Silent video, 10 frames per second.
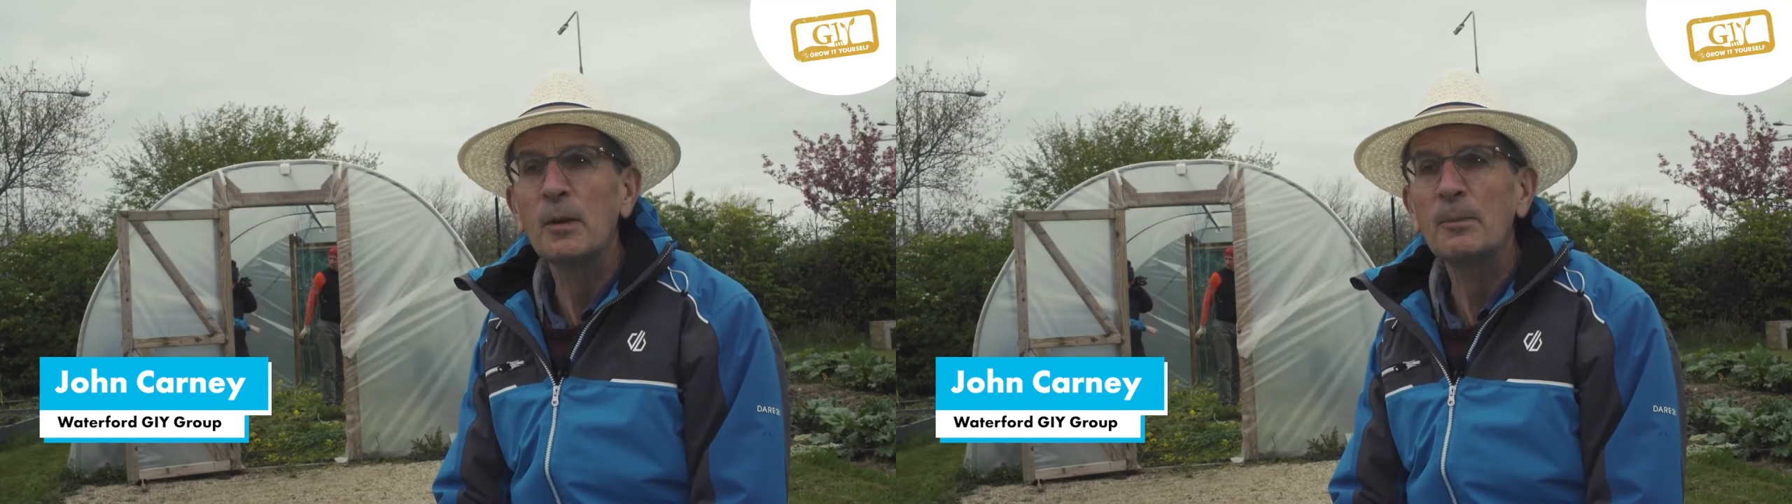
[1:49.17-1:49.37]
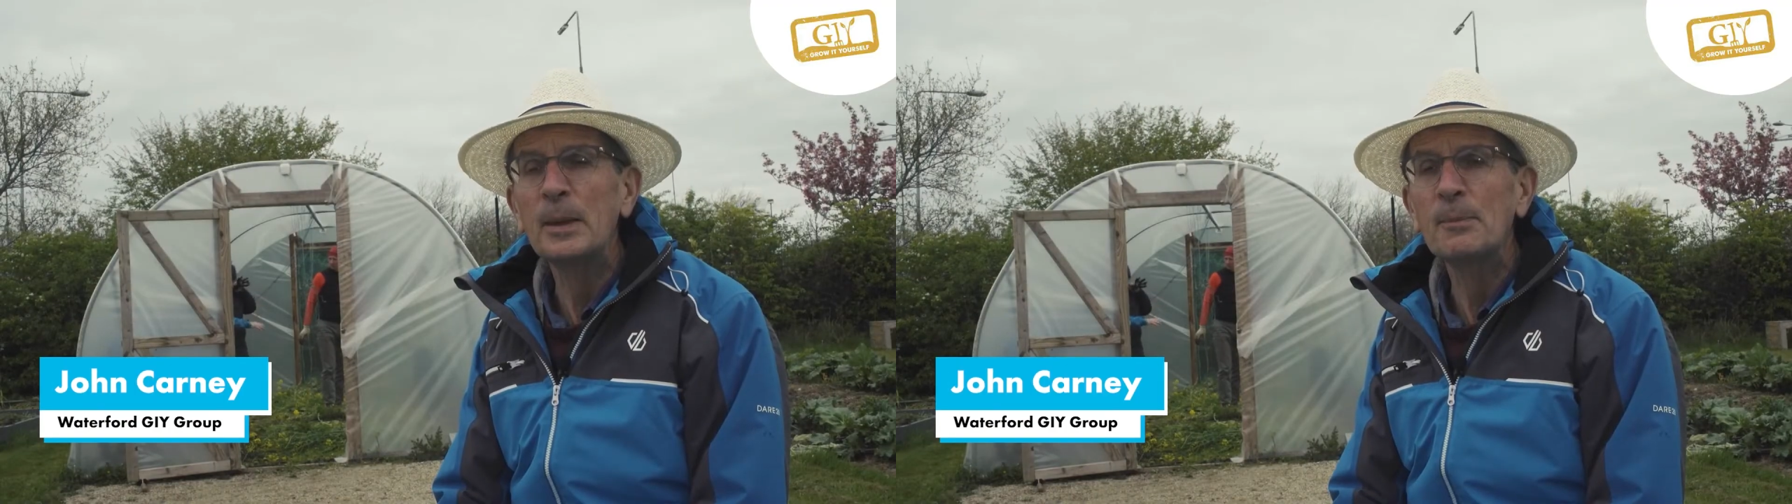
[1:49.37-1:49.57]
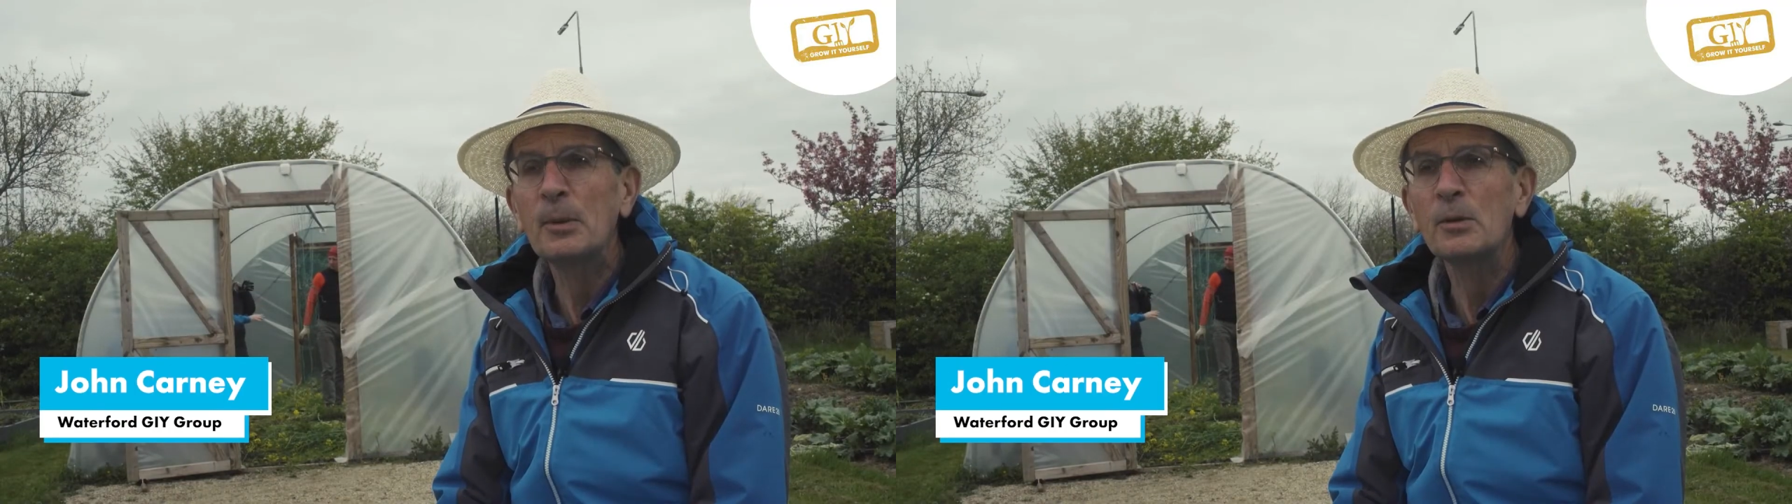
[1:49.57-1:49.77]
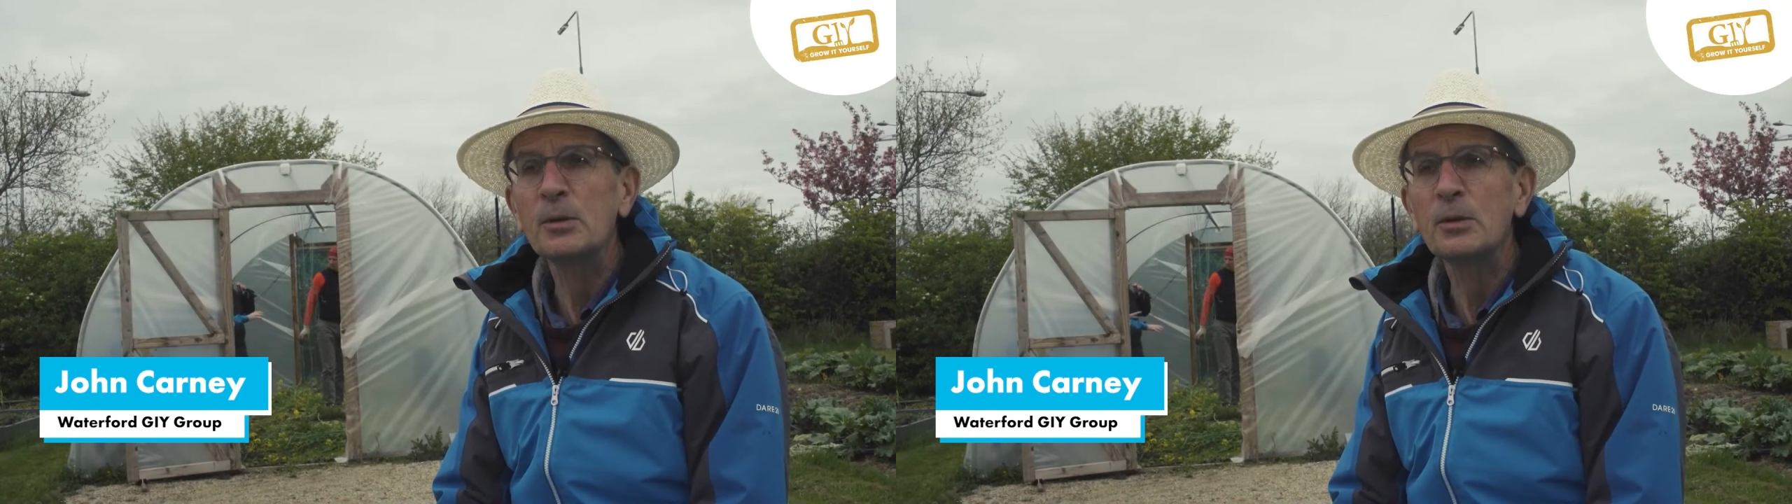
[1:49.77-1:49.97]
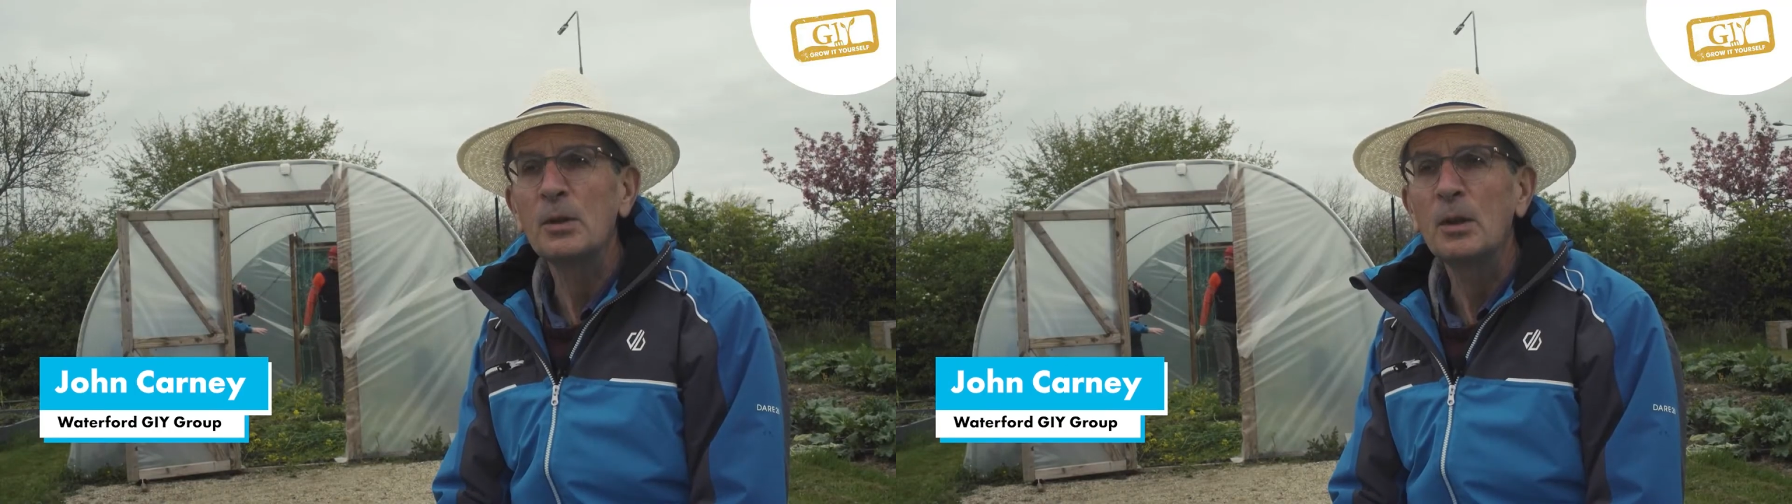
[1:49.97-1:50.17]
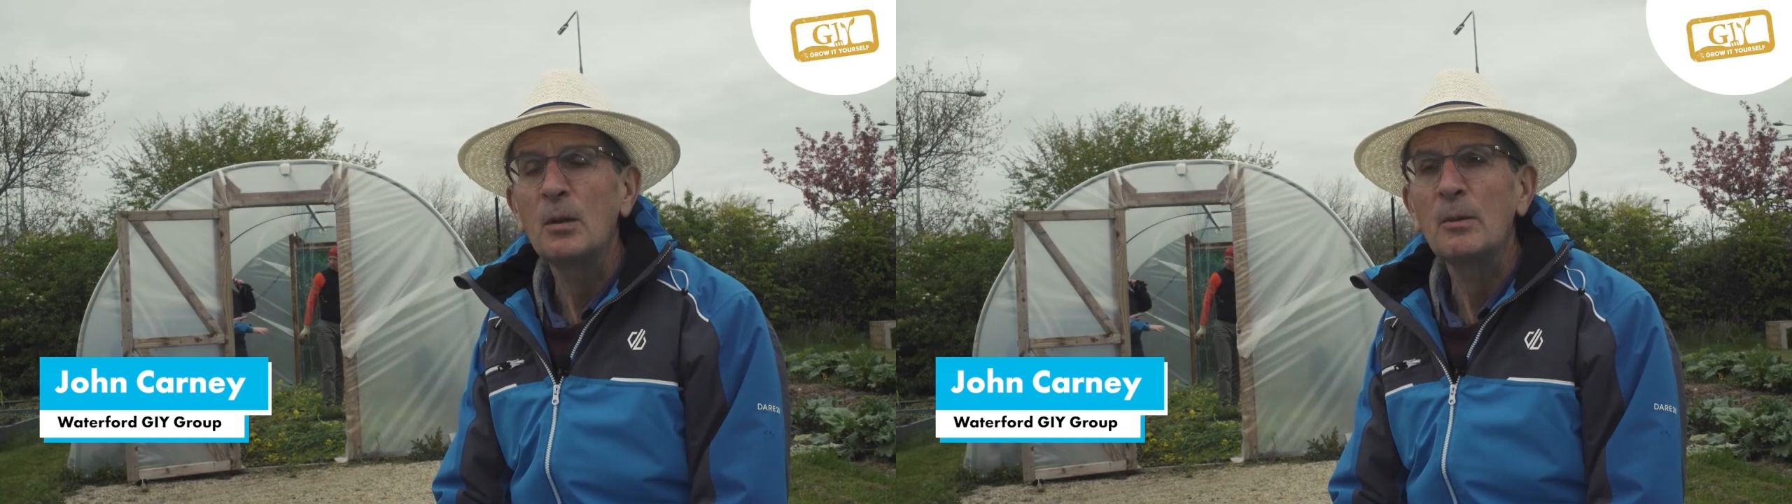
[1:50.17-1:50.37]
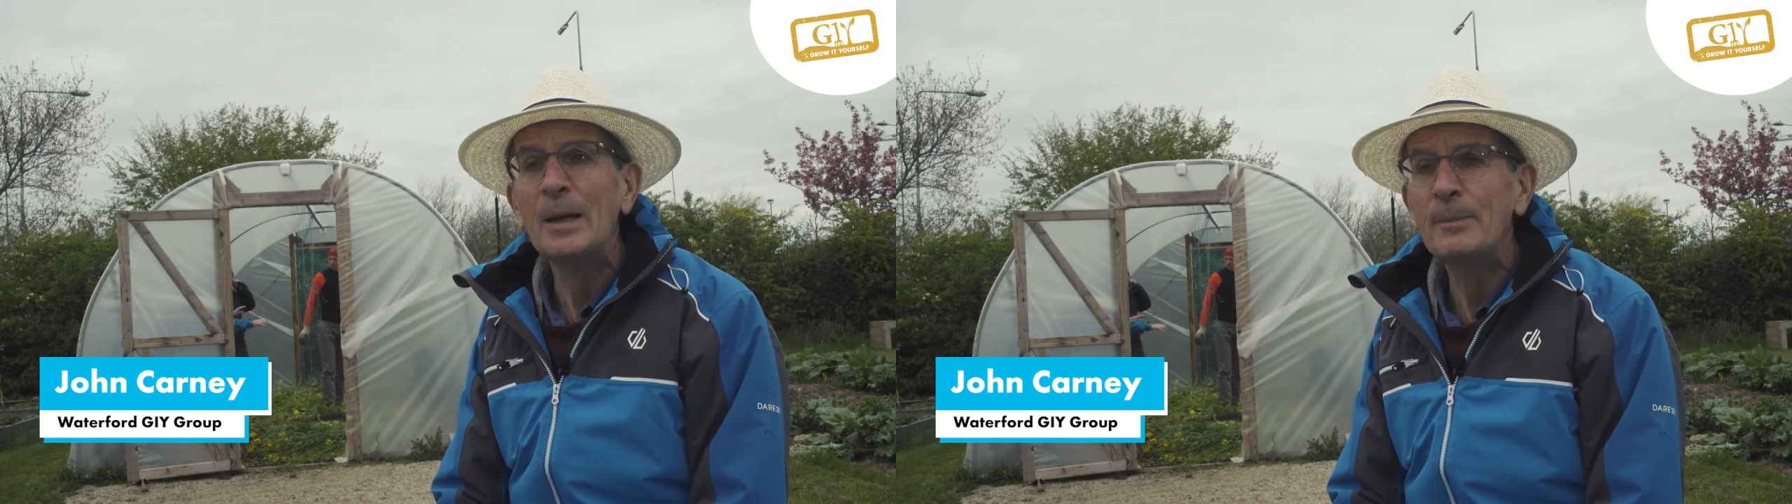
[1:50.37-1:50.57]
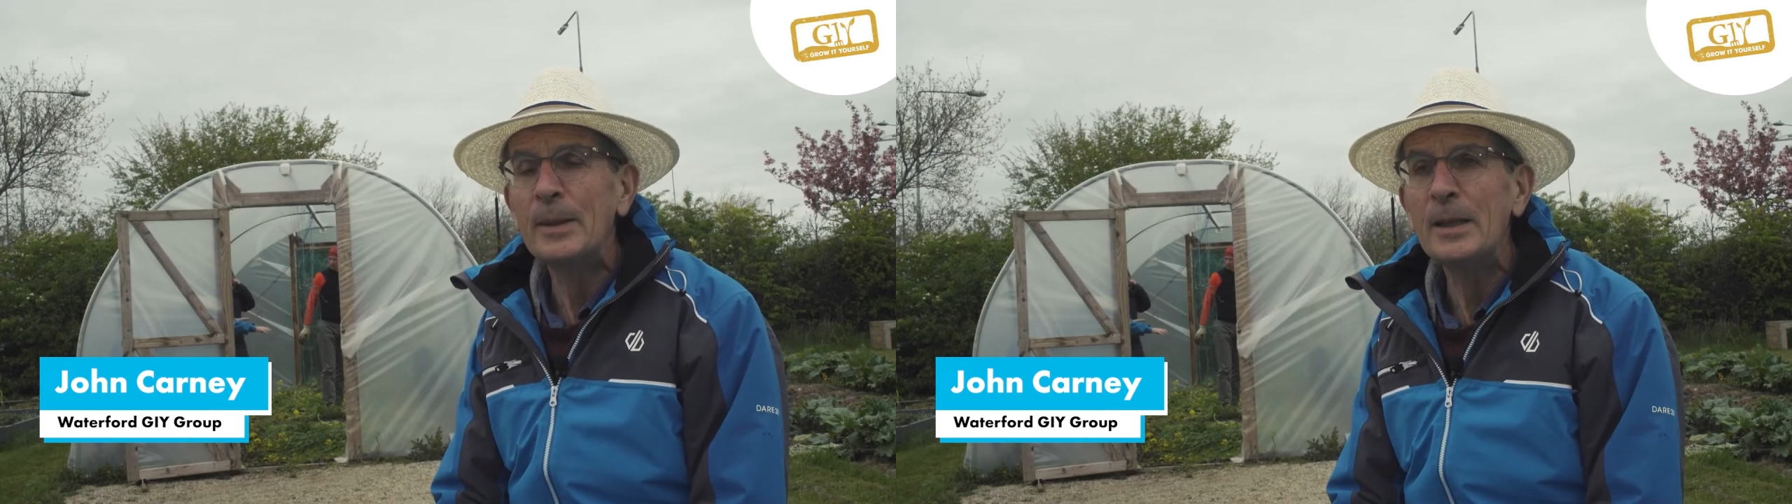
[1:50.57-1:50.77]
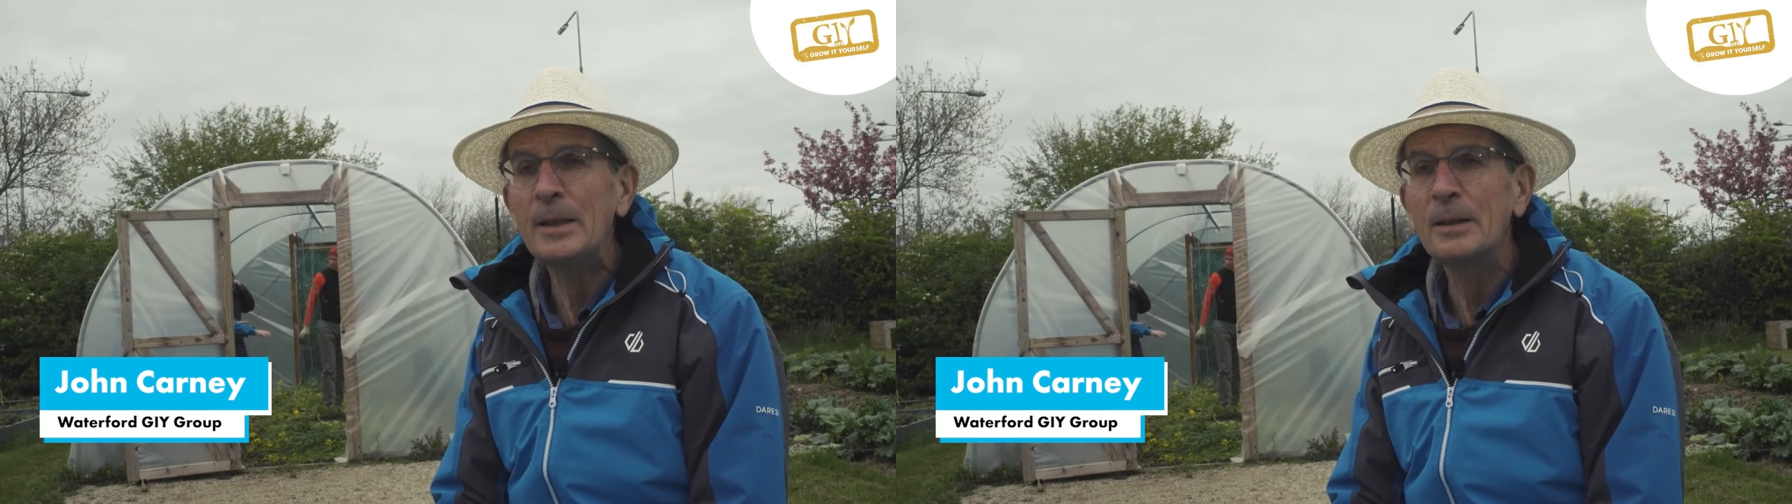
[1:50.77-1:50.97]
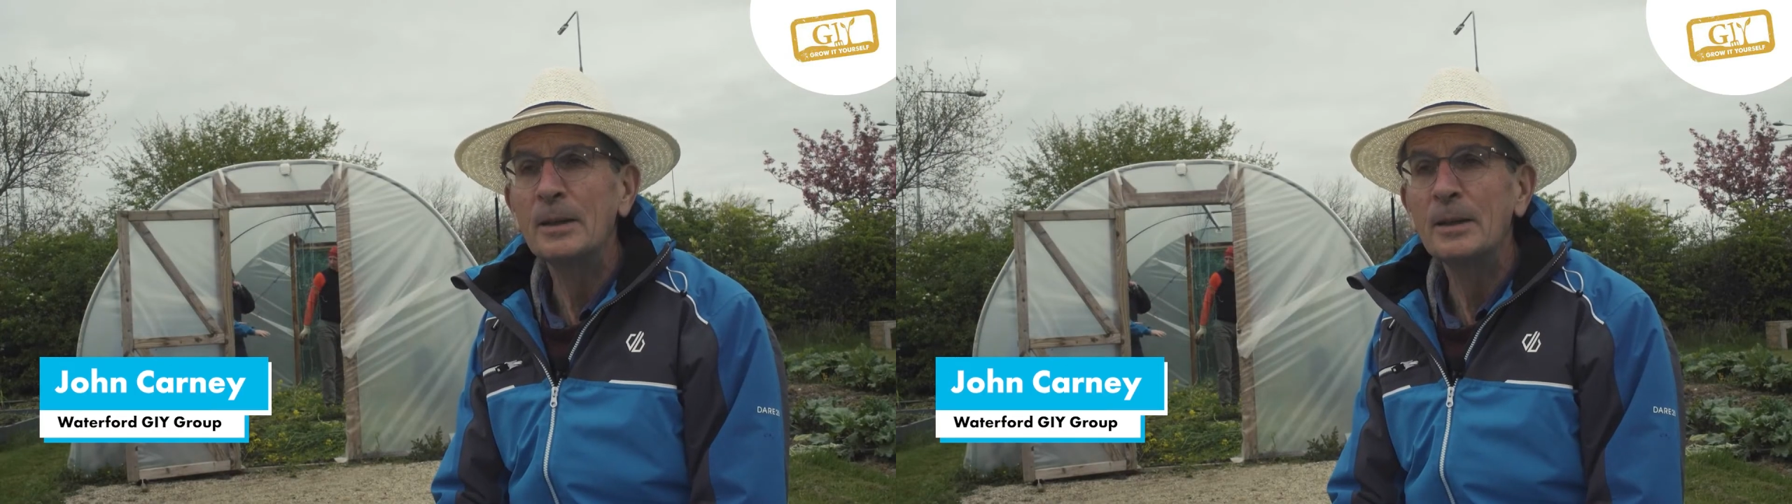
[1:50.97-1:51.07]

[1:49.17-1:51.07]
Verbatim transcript: people's well-being.